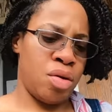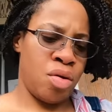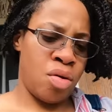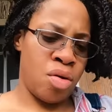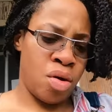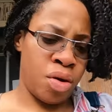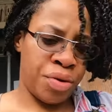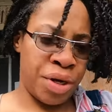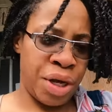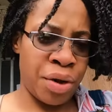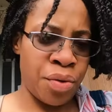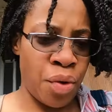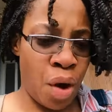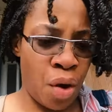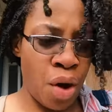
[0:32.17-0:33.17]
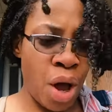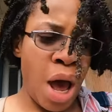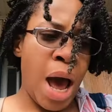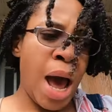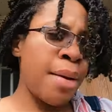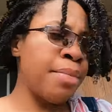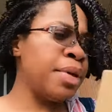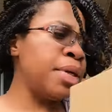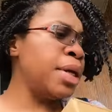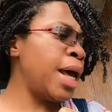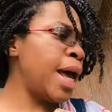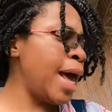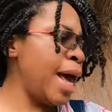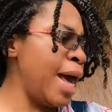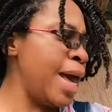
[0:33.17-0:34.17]
Lord, Negro, i mean,
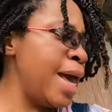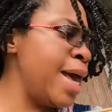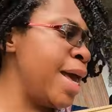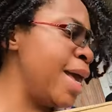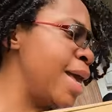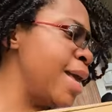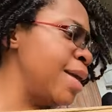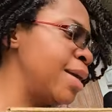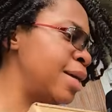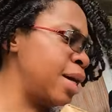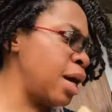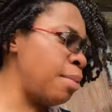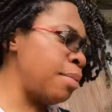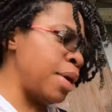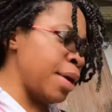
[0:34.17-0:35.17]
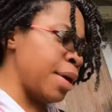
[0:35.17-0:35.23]
hey, come